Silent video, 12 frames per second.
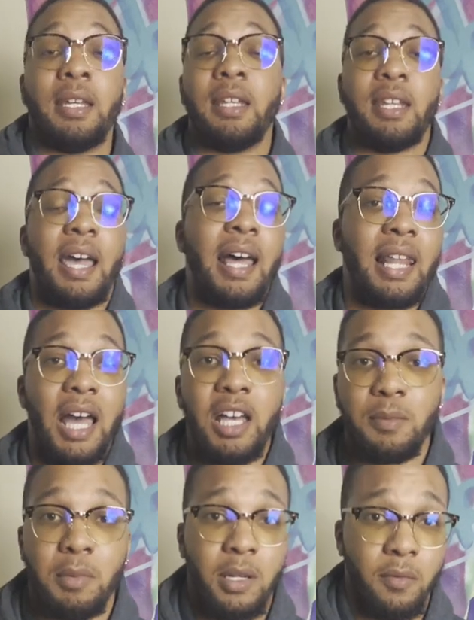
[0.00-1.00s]
that allows
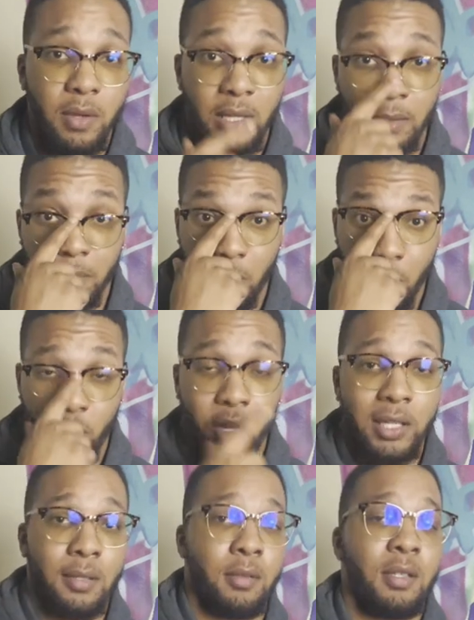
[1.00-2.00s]
me to really
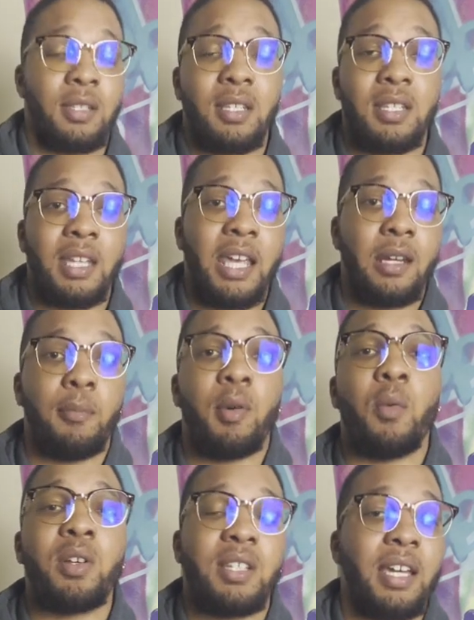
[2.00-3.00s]
create something sustainable
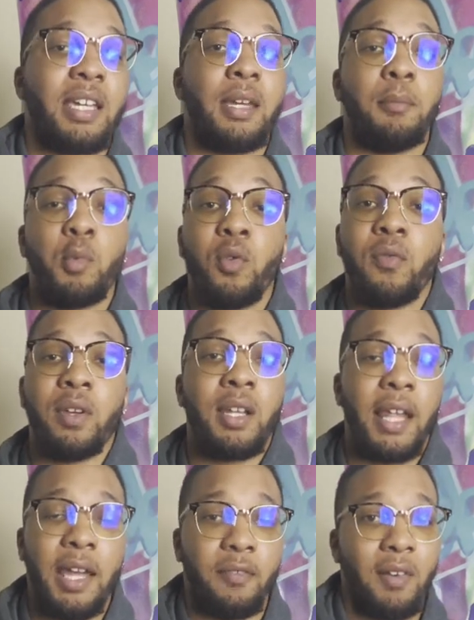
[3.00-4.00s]
once I get moving,
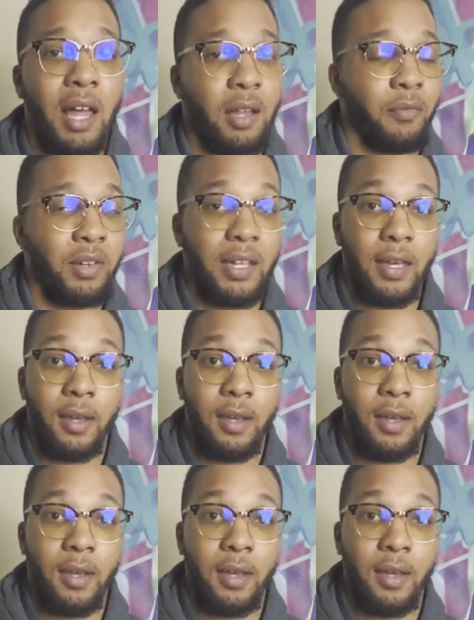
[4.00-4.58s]
like filing for your